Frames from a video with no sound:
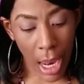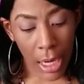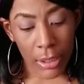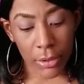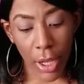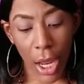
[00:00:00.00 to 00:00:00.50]

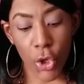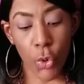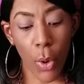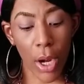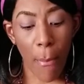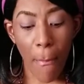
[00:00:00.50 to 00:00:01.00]
So that you
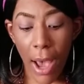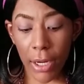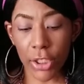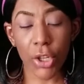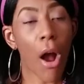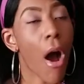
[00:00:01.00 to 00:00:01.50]
wanna
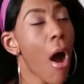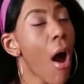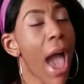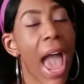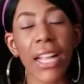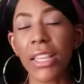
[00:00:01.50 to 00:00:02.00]
monitor all
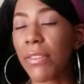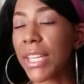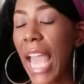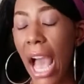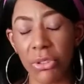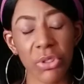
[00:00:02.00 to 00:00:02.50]
active
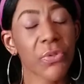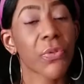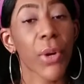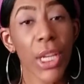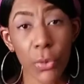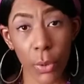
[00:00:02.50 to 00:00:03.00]
accounts
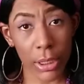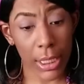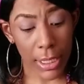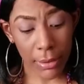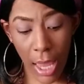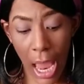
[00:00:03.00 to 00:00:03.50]
frequently.